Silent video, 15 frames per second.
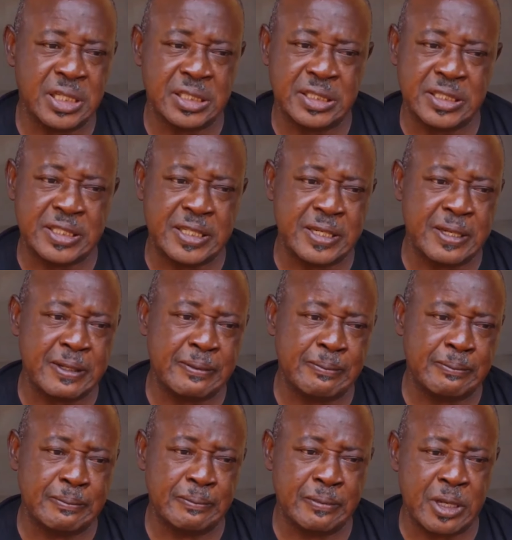that
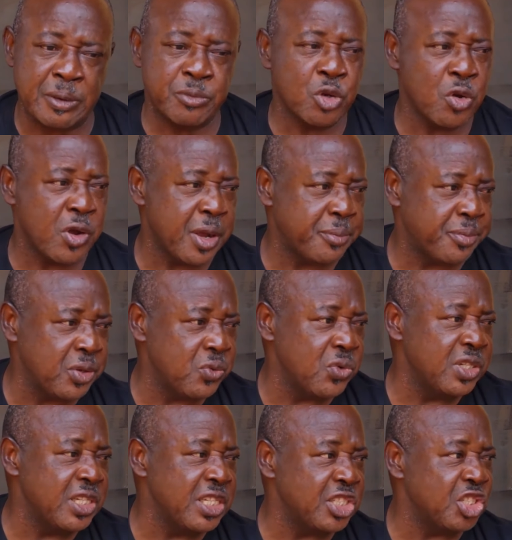I'm not happy
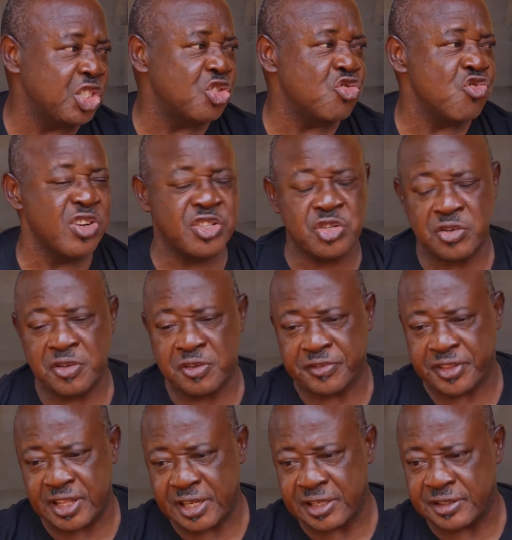with the situation of
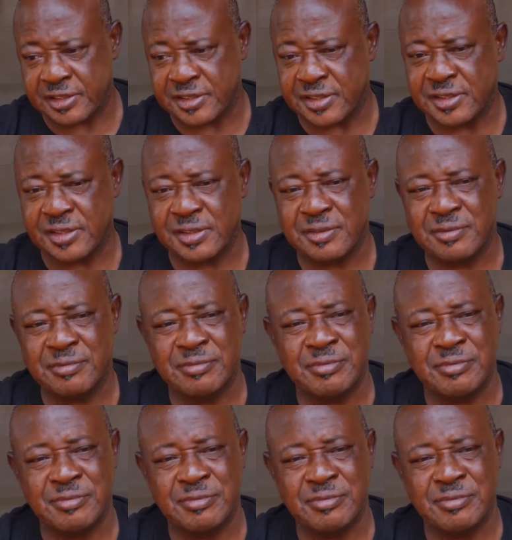things.